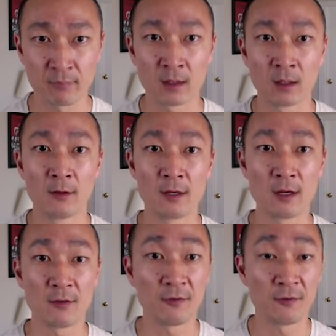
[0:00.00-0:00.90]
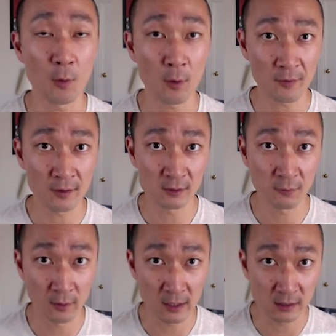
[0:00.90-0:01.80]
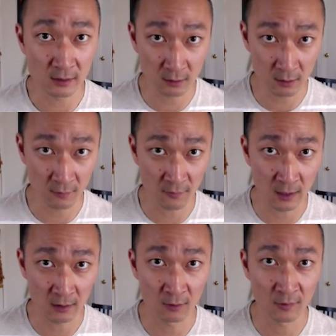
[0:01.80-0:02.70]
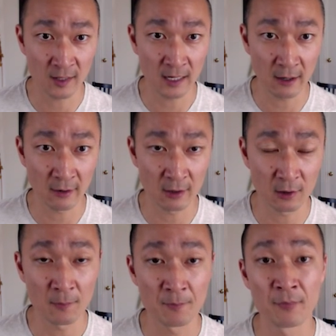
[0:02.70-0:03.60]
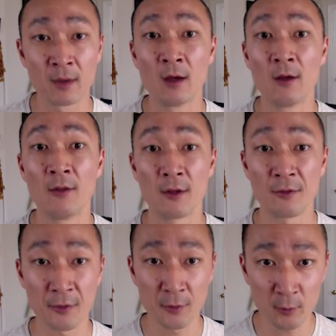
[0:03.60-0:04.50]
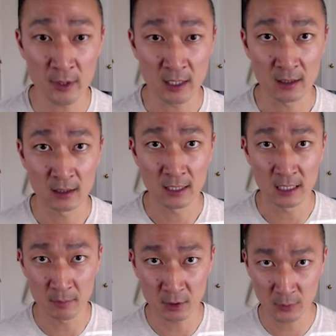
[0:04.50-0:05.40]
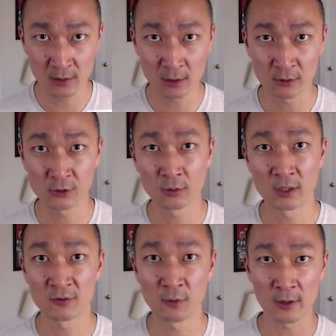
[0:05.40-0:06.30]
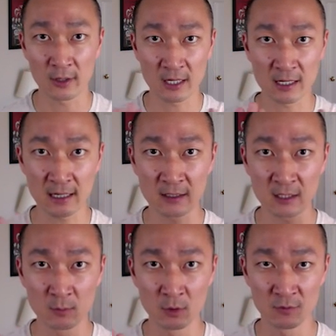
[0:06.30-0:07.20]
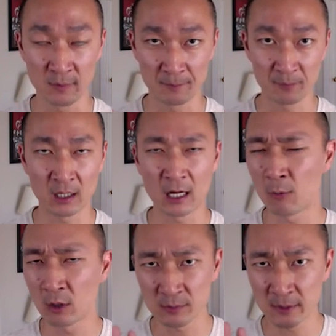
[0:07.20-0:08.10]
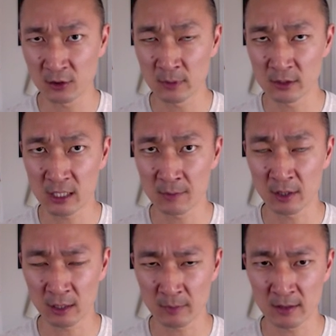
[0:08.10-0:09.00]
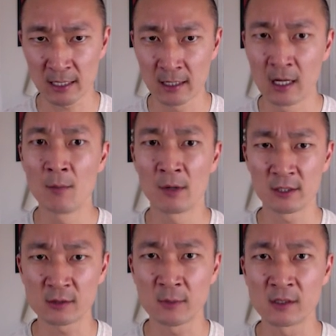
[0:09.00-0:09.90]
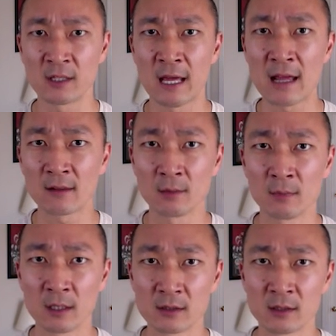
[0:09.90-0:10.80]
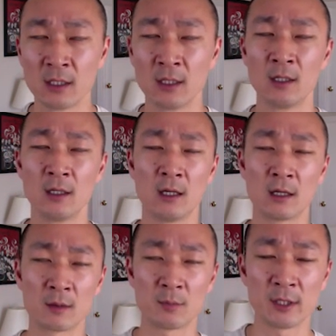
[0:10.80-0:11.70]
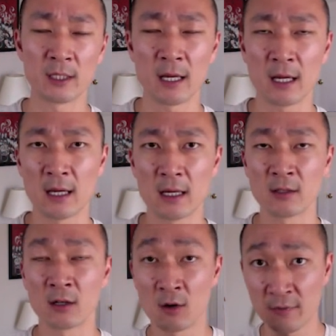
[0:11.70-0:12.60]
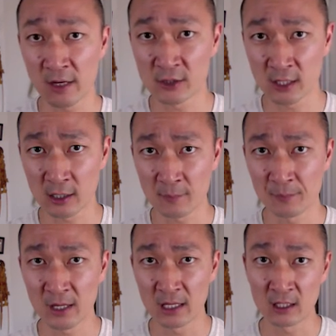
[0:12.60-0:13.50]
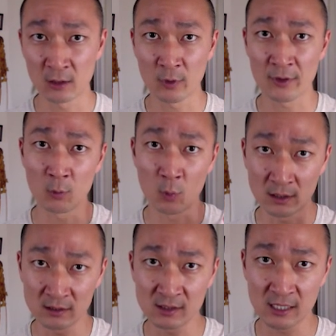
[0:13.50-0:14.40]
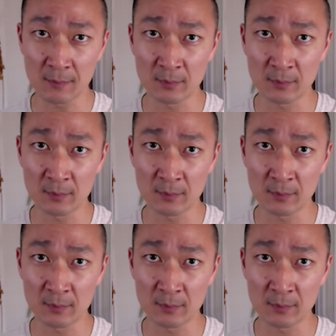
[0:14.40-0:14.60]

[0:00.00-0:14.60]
The 4th is for the fan, or for the aerial. The 3 in between those 2 is for the connecting movement. I won't spend too much time talking about that, but it just means that the athlete must complete a tengkong feijiao, and then within 1 step